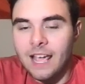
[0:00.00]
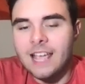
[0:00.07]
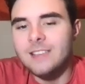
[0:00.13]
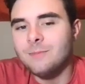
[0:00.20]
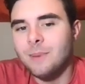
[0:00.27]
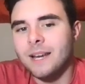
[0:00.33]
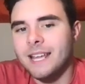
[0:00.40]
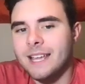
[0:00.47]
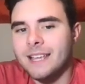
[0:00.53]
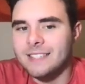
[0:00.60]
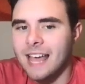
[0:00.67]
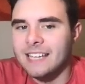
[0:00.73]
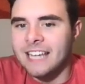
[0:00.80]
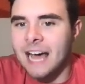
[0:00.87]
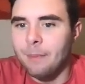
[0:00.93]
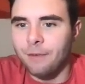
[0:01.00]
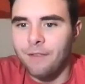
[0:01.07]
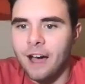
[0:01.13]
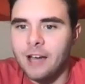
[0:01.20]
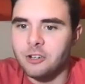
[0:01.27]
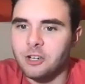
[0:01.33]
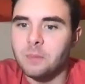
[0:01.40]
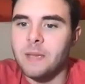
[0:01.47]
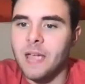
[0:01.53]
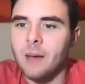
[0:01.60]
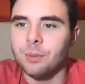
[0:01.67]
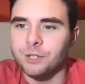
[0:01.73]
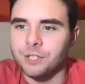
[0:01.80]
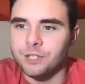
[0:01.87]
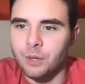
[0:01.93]
He is that type of fighter to be
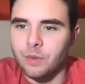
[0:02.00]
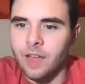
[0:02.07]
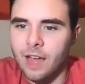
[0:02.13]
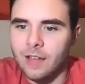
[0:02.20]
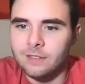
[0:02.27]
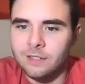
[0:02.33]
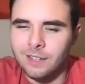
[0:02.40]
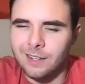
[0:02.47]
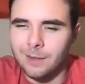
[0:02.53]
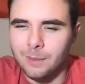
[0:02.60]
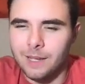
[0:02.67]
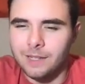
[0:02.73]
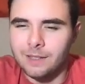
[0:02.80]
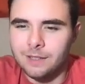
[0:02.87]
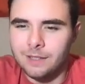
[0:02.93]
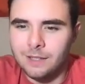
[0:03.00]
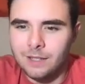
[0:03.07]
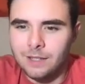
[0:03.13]
able to do that. You know what I mean?